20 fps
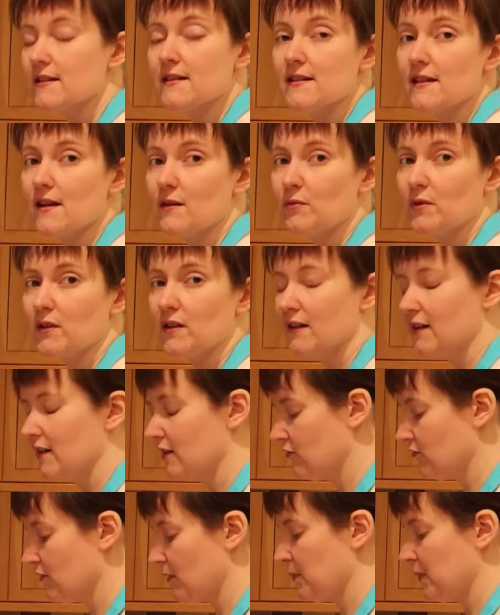So now I'm going
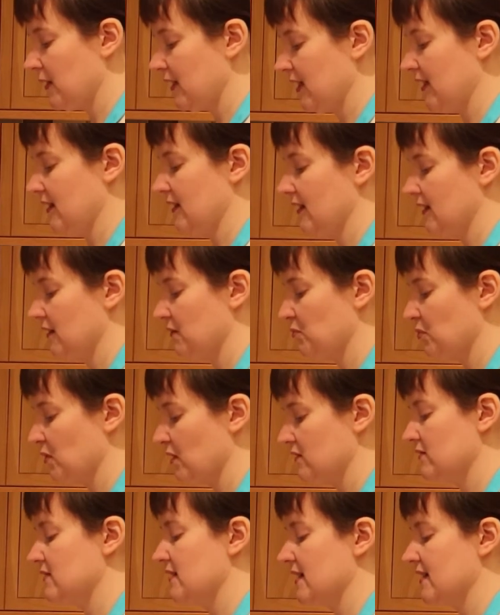to repeat the
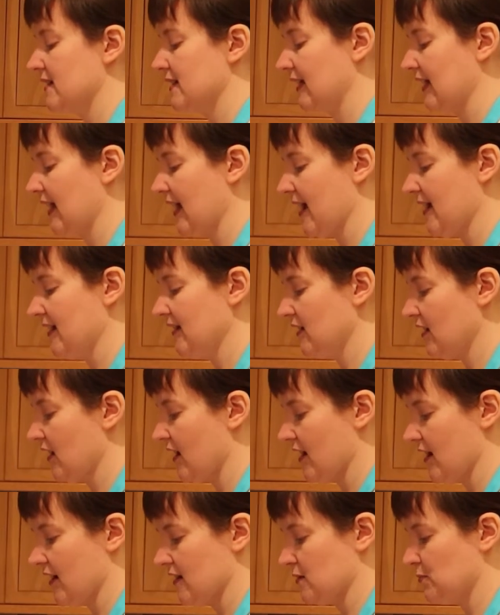process again
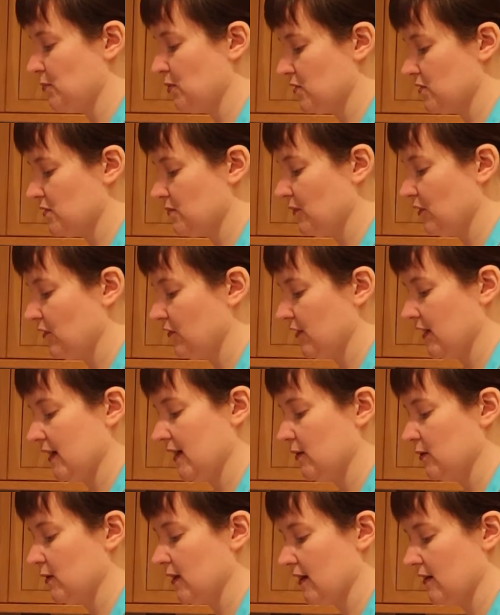and put some more
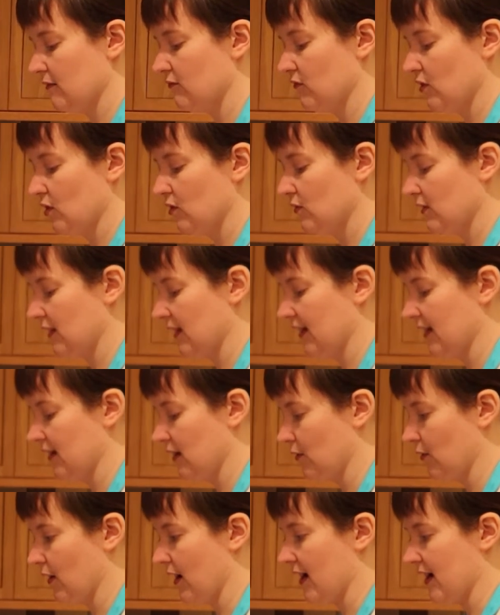flour down, roll
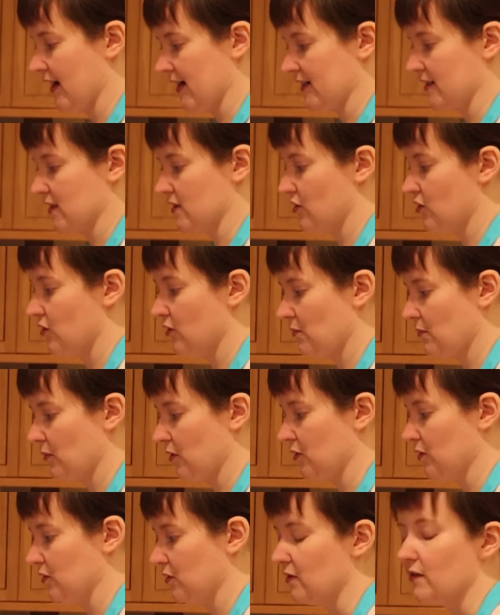out and cut
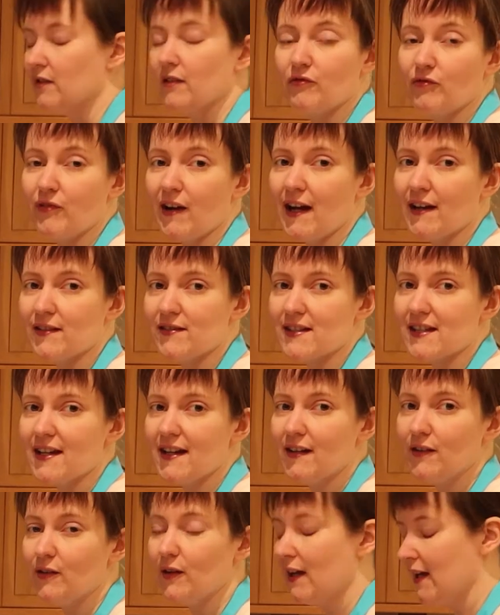more rounds
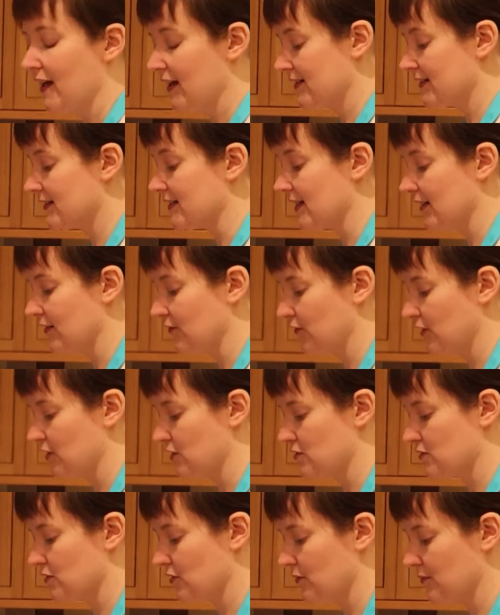out until I've
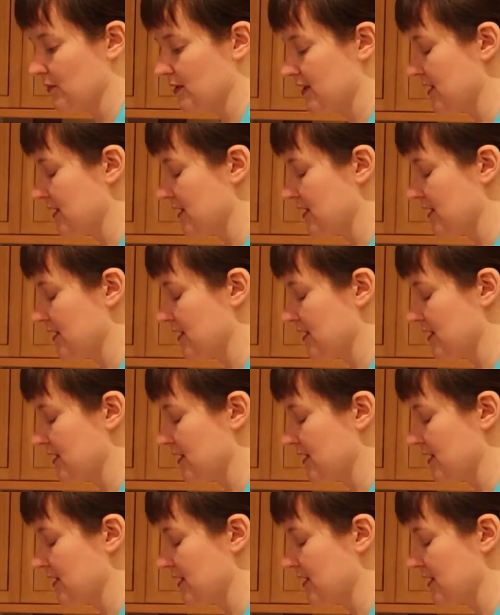used all my